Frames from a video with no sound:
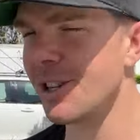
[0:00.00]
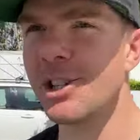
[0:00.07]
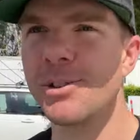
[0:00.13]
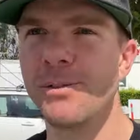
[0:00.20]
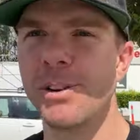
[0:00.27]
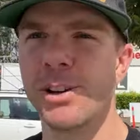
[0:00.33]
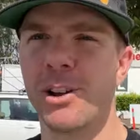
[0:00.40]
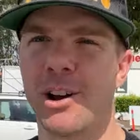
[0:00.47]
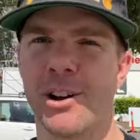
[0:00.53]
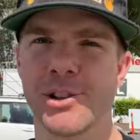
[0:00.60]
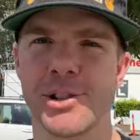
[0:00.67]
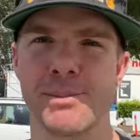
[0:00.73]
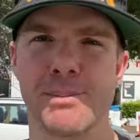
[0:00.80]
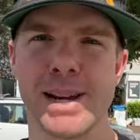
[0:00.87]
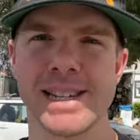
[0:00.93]
I just feel like I
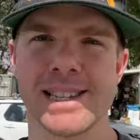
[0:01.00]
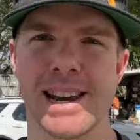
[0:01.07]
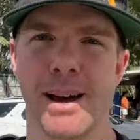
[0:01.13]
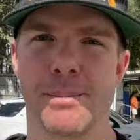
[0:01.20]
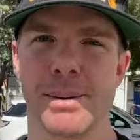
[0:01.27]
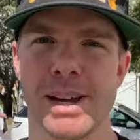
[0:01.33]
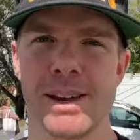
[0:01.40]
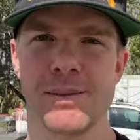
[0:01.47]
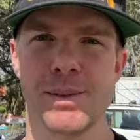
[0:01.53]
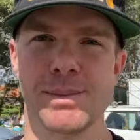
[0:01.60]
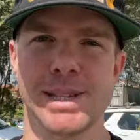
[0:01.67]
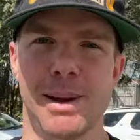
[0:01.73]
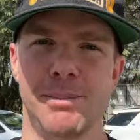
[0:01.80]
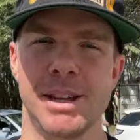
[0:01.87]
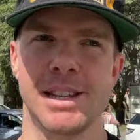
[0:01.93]
should mix it up and give them
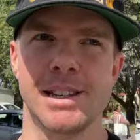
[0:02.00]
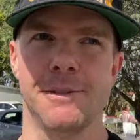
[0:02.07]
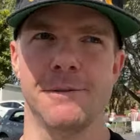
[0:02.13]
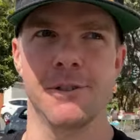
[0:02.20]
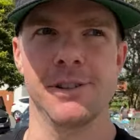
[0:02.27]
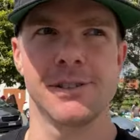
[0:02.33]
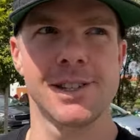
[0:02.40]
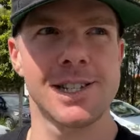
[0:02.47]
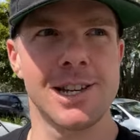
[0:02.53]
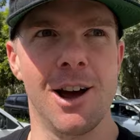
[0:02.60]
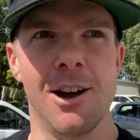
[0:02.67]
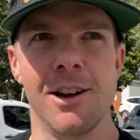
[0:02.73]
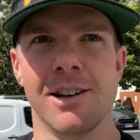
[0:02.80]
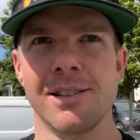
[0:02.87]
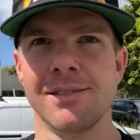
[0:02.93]
something different.
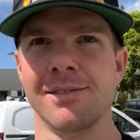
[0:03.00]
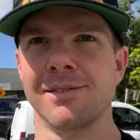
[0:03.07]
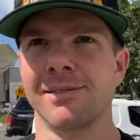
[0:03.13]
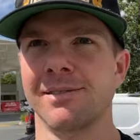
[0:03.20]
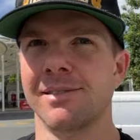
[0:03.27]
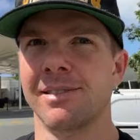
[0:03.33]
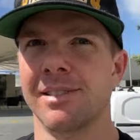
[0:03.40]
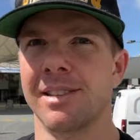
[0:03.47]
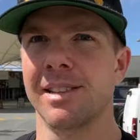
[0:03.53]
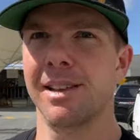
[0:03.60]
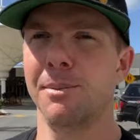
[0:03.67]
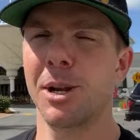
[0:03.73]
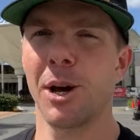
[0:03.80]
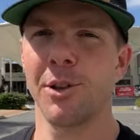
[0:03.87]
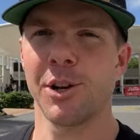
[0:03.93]
So
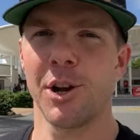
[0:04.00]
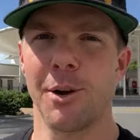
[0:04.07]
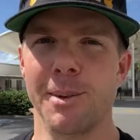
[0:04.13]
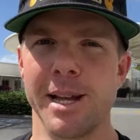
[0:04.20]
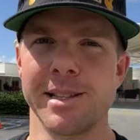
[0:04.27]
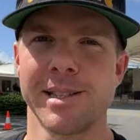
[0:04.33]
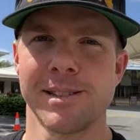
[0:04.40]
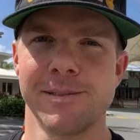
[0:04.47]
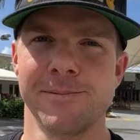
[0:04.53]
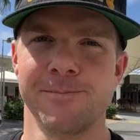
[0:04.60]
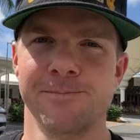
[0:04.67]
let me know in the comments.